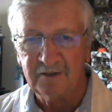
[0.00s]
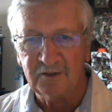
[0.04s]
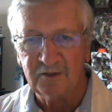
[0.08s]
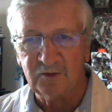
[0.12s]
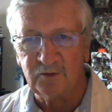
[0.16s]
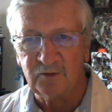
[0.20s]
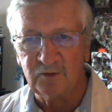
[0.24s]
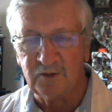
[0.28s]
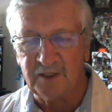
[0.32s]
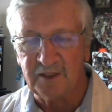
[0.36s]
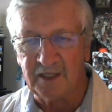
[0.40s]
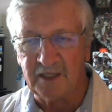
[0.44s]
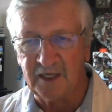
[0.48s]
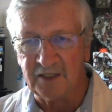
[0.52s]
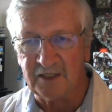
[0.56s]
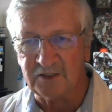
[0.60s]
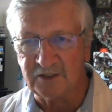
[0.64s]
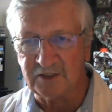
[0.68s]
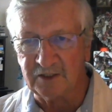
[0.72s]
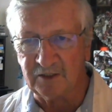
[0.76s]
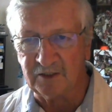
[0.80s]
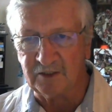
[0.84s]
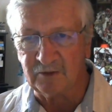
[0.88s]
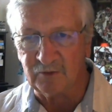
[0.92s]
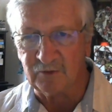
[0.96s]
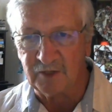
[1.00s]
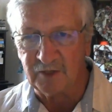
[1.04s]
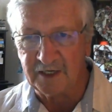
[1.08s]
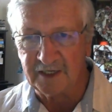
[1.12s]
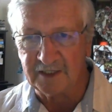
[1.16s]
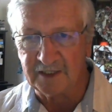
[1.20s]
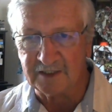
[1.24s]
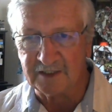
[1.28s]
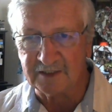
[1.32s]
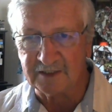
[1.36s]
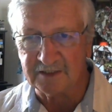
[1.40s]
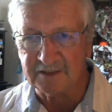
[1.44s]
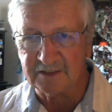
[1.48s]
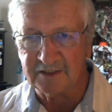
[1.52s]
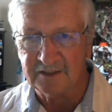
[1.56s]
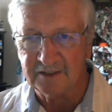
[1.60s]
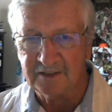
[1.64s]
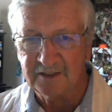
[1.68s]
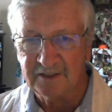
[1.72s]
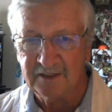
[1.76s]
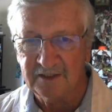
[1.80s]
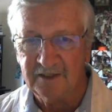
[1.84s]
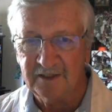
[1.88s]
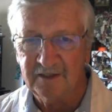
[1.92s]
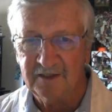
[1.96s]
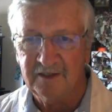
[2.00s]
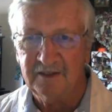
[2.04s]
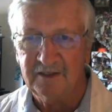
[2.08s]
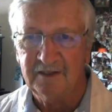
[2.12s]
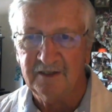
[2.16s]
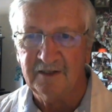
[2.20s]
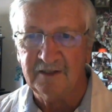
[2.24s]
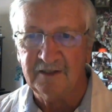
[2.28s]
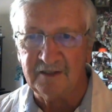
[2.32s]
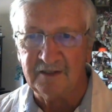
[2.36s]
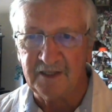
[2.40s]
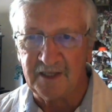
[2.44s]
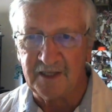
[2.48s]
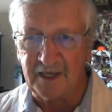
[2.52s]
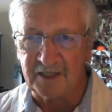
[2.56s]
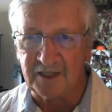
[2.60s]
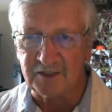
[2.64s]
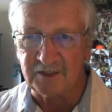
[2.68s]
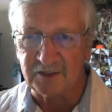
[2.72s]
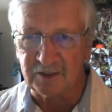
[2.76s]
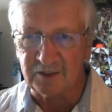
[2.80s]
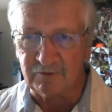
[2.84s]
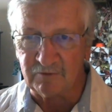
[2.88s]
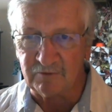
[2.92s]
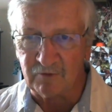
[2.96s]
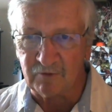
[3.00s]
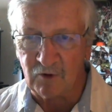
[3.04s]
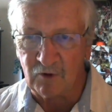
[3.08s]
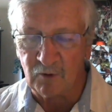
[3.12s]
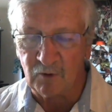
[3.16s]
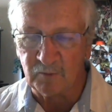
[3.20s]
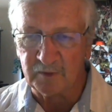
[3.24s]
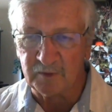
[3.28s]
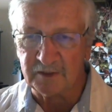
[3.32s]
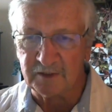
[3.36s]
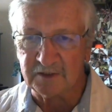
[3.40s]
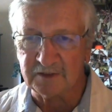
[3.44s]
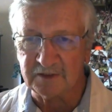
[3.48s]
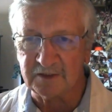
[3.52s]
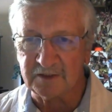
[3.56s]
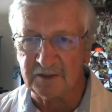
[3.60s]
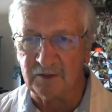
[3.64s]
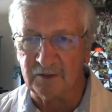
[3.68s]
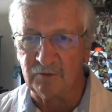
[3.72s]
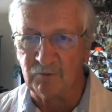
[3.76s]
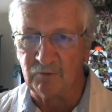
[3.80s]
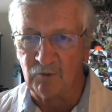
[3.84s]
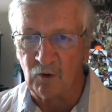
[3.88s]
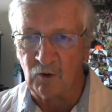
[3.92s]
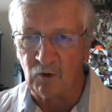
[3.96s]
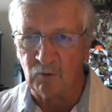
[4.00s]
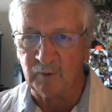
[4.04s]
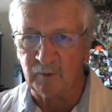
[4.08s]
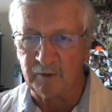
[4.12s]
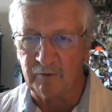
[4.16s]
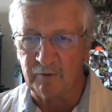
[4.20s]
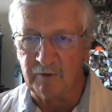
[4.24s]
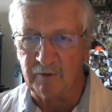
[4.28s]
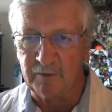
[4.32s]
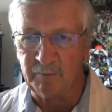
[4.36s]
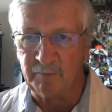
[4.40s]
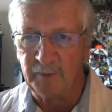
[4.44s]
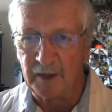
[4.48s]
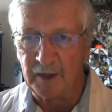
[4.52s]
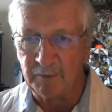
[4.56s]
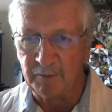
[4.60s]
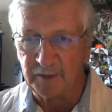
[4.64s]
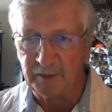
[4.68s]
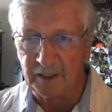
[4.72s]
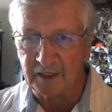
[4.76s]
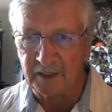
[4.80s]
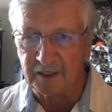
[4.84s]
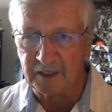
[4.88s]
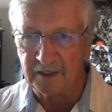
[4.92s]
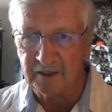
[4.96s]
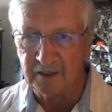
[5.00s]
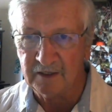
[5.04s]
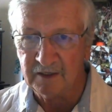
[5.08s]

to the ancient Greeks, the ancient Romans, and the Roman Republic,